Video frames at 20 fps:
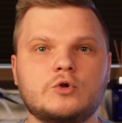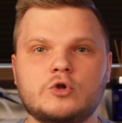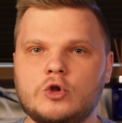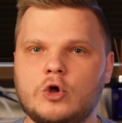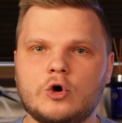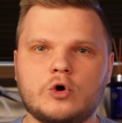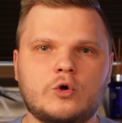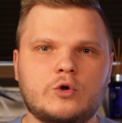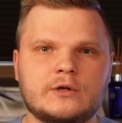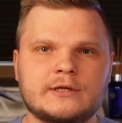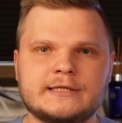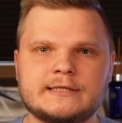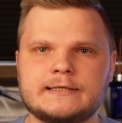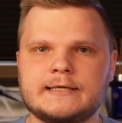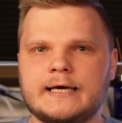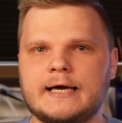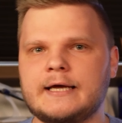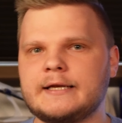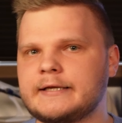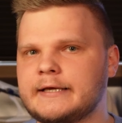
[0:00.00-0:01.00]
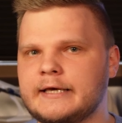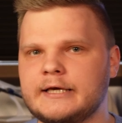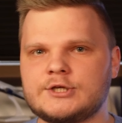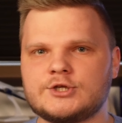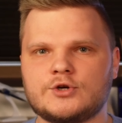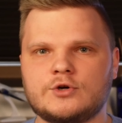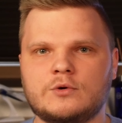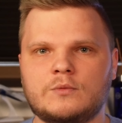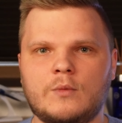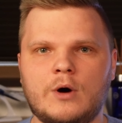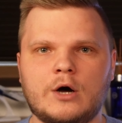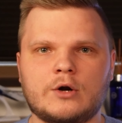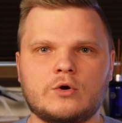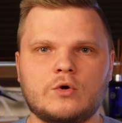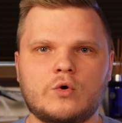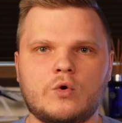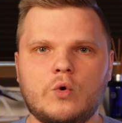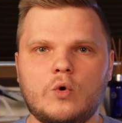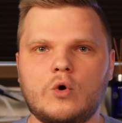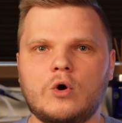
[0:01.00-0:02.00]
local intent, kitchen remodel
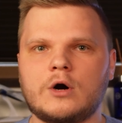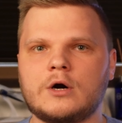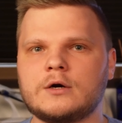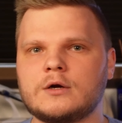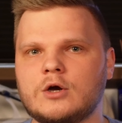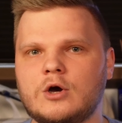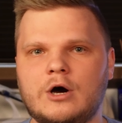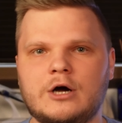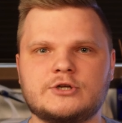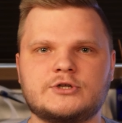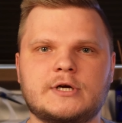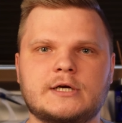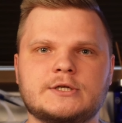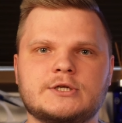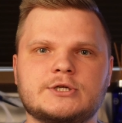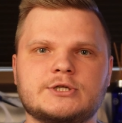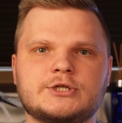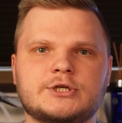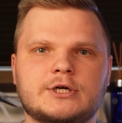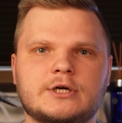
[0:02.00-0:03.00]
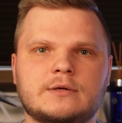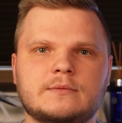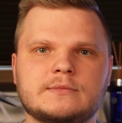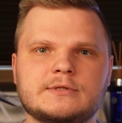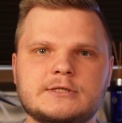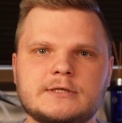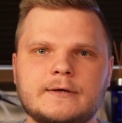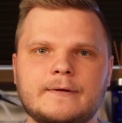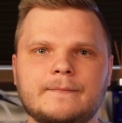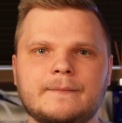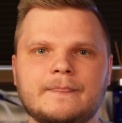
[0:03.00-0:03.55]
core, contractor terms.